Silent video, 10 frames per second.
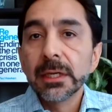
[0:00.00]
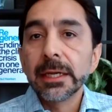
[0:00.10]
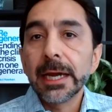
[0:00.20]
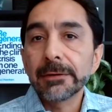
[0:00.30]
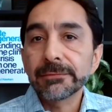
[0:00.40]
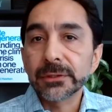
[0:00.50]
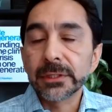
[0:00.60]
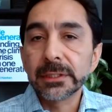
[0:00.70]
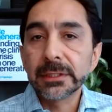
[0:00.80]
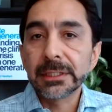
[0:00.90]

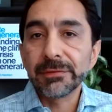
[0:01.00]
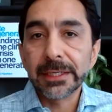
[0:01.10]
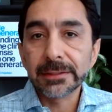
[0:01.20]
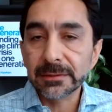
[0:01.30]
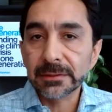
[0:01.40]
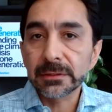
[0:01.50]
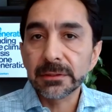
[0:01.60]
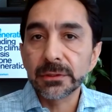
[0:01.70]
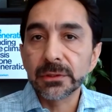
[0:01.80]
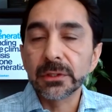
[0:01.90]
after giving us
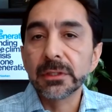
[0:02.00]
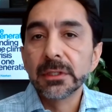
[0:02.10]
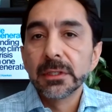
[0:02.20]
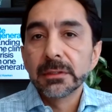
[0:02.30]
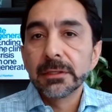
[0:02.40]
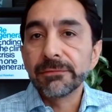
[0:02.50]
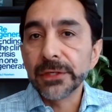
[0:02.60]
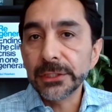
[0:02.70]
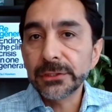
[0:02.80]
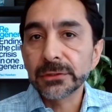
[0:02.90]
your
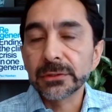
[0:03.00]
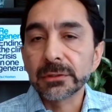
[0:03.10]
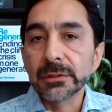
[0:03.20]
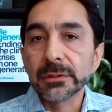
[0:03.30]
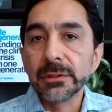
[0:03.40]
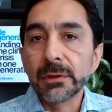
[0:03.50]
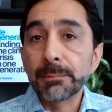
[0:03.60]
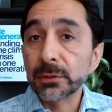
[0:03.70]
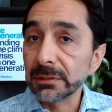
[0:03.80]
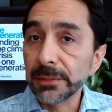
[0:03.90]
definition or your
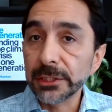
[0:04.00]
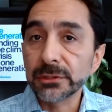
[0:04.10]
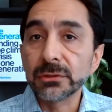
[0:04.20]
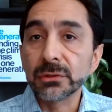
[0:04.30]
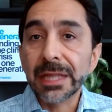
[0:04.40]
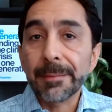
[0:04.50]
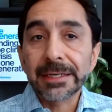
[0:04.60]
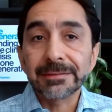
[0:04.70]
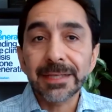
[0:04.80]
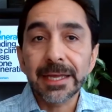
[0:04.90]
approximation to climate
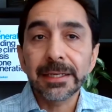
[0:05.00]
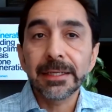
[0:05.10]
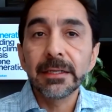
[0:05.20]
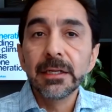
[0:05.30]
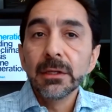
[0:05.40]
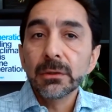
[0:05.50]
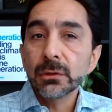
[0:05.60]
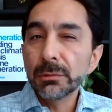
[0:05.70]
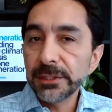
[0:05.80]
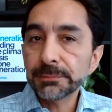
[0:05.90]
anxiety, could
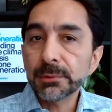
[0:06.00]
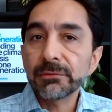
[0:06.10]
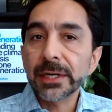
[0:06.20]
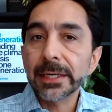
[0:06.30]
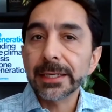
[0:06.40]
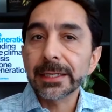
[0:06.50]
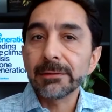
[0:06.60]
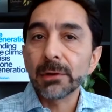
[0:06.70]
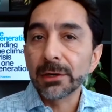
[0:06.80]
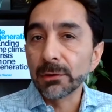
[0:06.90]
you please provide
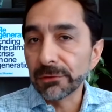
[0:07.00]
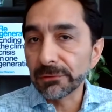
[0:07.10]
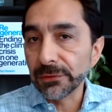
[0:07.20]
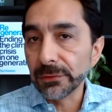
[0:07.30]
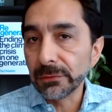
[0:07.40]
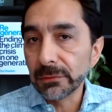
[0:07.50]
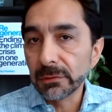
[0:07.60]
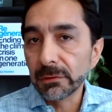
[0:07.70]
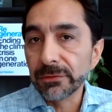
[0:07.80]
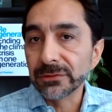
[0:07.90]
an overview
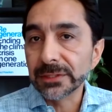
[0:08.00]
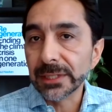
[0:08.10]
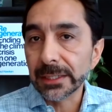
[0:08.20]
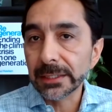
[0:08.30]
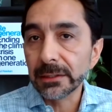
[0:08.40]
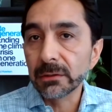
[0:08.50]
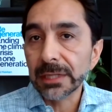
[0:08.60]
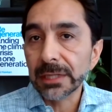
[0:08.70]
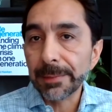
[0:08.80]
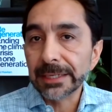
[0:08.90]
of the study on
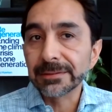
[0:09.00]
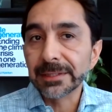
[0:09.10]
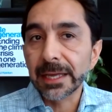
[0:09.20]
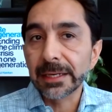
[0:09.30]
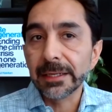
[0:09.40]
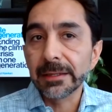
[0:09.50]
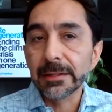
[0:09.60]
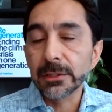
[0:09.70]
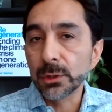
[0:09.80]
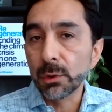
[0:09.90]
climate anxiety
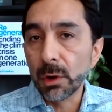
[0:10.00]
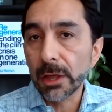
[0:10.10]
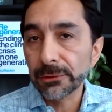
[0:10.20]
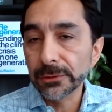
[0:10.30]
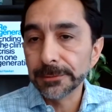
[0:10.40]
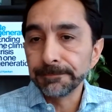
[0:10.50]
that you co-authored?